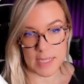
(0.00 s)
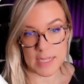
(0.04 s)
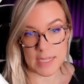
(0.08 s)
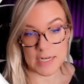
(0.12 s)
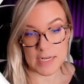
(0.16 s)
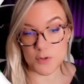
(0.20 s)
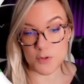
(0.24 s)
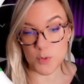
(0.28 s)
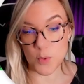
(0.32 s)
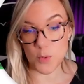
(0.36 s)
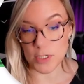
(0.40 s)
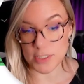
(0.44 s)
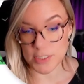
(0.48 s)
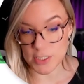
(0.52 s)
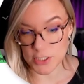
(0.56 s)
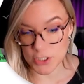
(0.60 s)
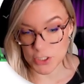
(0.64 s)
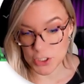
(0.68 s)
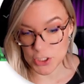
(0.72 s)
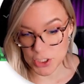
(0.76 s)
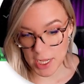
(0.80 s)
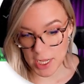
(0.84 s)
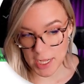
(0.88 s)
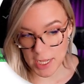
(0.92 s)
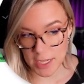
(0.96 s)
And if you want to
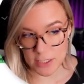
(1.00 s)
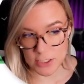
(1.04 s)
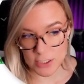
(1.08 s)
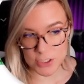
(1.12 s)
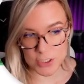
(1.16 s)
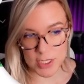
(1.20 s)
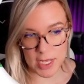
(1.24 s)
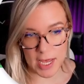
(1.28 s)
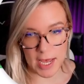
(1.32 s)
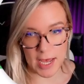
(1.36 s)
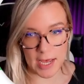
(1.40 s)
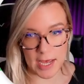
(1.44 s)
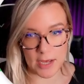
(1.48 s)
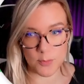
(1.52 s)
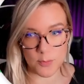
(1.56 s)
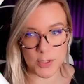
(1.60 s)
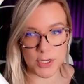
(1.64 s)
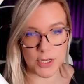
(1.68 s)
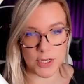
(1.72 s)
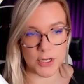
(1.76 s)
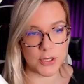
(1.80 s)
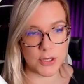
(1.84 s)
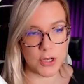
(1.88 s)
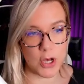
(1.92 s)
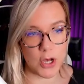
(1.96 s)
change that, we
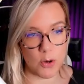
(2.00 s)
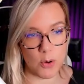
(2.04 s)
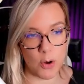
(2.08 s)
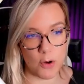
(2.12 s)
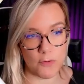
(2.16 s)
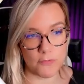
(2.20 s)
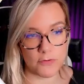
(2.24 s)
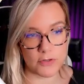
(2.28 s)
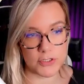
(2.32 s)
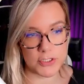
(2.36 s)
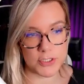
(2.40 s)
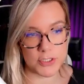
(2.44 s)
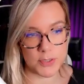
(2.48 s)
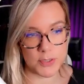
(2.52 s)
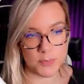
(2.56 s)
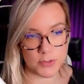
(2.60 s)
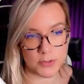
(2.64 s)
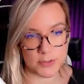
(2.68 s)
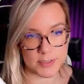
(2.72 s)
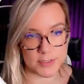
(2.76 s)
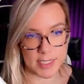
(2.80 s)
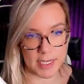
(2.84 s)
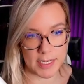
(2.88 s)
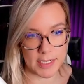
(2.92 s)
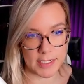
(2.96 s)
can go over to
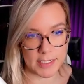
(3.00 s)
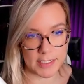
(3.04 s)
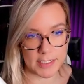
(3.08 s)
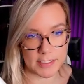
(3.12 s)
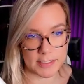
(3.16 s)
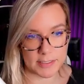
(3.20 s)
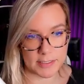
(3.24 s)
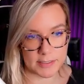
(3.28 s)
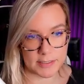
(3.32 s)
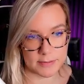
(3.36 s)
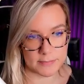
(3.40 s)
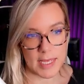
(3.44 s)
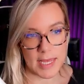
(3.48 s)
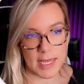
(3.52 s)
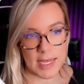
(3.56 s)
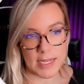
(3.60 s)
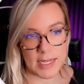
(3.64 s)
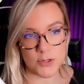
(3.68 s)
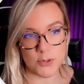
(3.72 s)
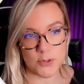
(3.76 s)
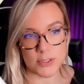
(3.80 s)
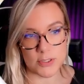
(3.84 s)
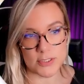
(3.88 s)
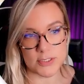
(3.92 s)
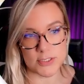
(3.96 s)
music
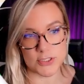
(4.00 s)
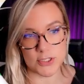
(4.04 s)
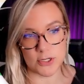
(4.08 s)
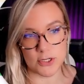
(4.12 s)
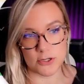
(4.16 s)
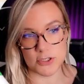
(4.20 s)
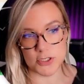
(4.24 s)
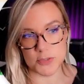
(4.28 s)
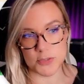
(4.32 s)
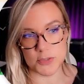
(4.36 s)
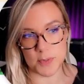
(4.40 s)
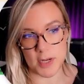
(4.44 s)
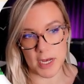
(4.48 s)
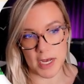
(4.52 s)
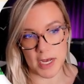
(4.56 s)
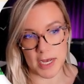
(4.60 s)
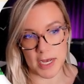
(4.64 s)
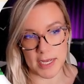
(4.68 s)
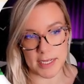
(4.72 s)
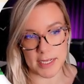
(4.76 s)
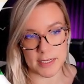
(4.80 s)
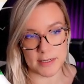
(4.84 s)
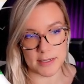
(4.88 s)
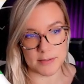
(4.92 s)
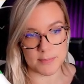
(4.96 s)
and you can search
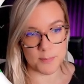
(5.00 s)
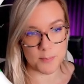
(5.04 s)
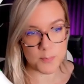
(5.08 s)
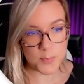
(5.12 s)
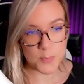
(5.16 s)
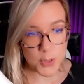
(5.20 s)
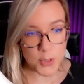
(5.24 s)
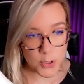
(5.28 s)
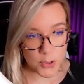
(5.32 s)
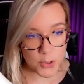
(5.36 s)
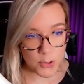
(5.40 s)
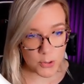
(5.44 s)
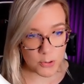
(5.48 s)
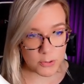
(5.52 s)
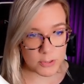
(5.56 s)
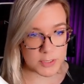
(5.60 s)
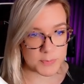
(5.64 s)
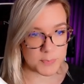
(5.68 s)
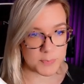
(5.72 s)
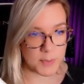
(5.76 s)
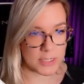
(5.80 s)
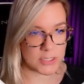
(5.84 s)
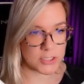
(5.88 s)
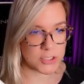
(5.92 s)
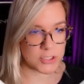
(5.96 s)
by
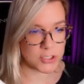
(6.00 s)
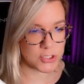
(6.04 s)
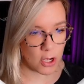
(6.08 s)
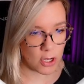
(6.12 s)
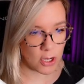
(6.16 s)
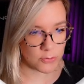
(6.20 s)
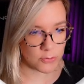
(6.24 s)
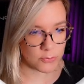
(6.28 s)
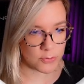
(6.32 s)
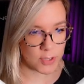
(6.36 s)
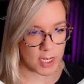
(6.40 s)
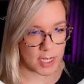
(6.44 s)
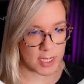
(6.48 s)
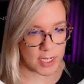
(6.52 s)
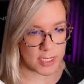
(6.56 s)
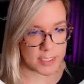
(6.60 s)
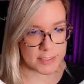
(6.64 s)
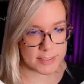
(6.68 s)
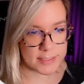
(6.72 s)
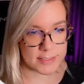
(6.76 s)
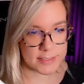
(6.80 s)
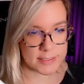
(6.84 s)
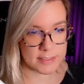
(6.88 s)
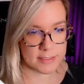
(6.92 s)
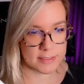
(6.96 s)
moods, by
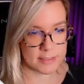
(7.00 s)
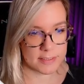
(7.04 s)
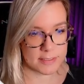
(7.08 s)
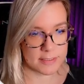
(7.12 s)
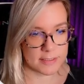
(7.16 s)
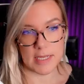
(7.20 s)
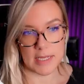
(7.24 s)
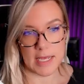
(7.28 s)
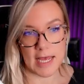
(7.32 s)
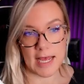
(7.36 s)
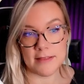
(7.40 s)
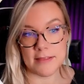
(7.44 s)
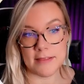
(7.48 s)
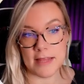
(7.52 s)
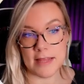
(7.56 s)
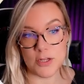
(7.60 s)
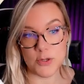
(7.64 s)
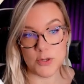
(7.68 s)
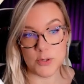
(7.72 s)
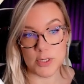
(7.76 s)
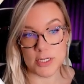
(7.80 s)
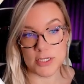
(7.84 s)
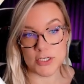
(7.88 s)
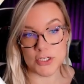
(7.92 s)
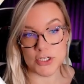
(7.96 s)
genres, and then
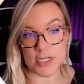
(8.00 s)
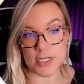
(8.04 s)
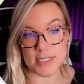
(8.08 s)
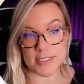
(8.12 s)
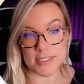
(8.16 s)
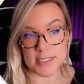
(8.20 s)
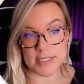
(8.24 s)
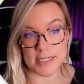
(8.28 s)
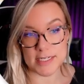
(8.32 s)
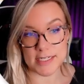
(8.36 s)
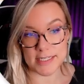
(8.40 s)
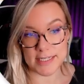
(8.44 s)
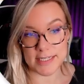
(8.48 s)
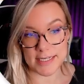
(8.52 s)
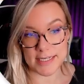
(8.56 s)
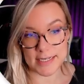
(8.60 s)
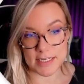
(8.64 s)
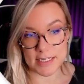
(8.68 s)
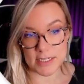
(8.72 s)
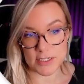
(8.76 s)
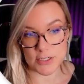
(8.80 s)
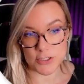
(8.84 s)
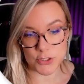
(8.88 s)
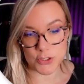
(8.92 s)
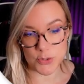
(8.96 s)
you can just click
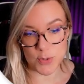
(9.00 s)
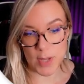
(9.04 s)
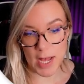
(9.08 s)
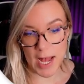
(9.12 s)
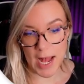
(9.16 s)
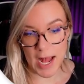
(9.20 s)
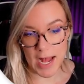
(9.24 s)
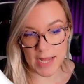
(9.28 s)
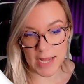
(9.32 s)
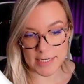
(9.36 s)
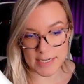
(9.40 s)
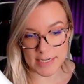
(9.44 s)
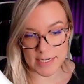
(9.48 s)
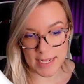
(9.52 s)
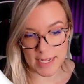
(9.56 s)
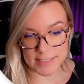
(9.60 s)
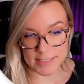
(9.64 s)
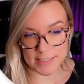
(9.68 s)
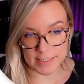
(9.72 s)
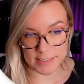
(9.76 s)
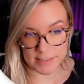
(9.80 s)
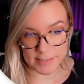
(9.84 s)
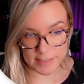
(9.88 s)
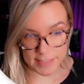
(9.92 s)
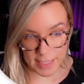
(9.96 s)
to add it
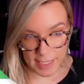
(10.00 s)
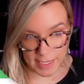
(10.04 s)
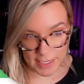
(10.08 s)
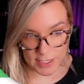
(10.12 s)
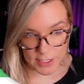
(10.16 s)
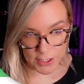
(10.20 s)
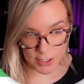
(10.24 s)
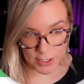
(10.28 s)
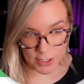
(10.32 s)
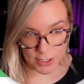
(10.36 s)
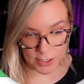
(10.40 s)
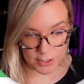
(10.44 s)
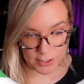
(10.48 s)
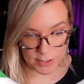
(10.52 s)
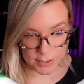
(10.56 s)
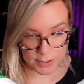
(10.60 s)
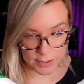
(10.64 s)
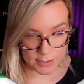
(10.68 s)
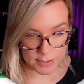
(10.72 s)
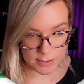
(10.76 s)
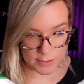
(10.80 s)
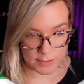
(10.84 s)
as a layer,